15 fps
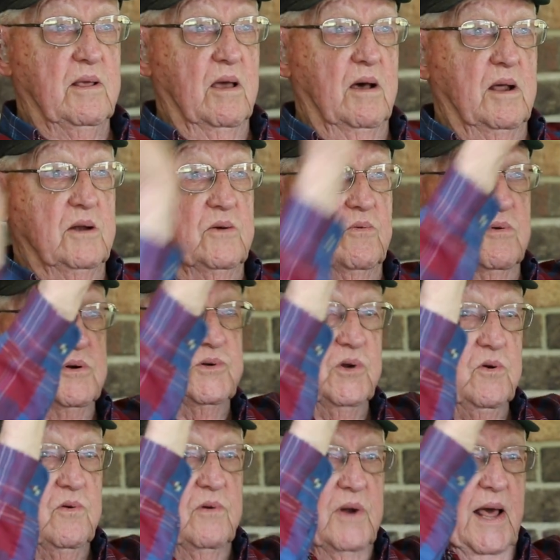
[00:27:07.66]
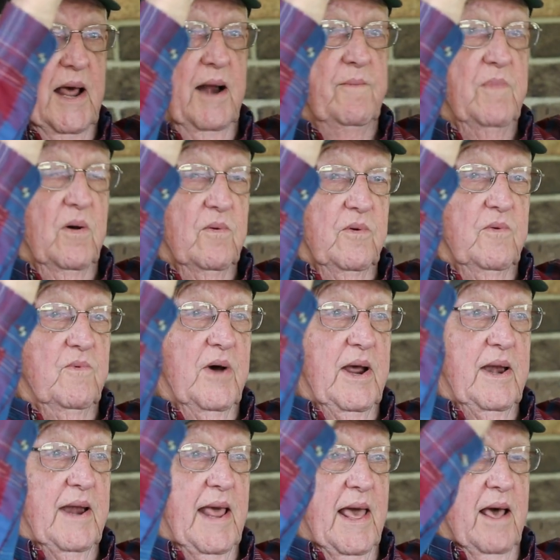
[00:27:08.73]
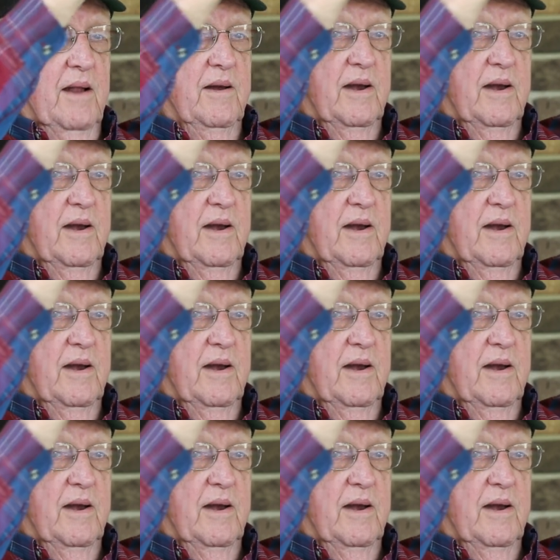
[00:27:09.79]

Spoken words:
guns were shooting at him on the way down,